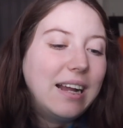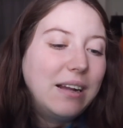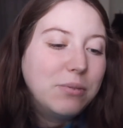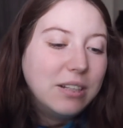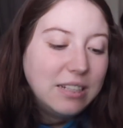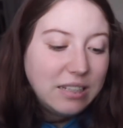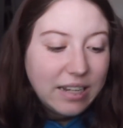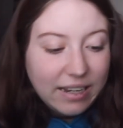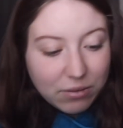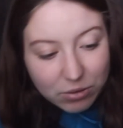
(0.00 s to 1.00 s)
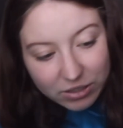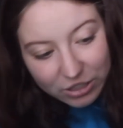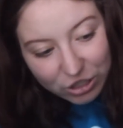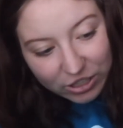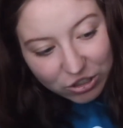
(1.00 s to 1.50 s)
I wouldn't say it
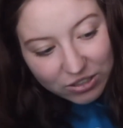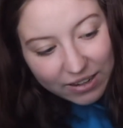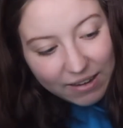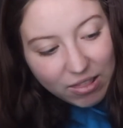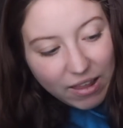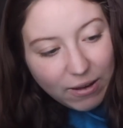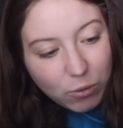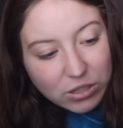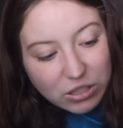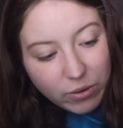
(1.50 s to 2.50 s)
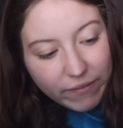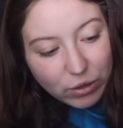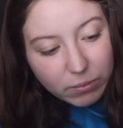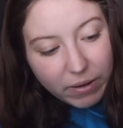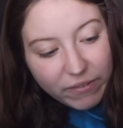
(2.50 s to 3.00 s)
really changes anything
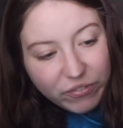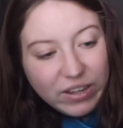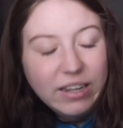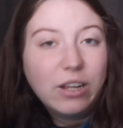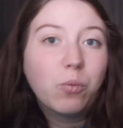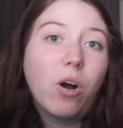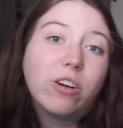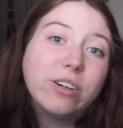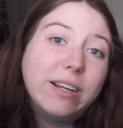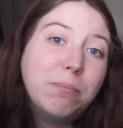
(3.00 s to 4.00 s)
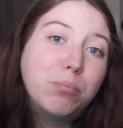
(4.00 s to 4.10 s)
whatsoever about feeding and watering,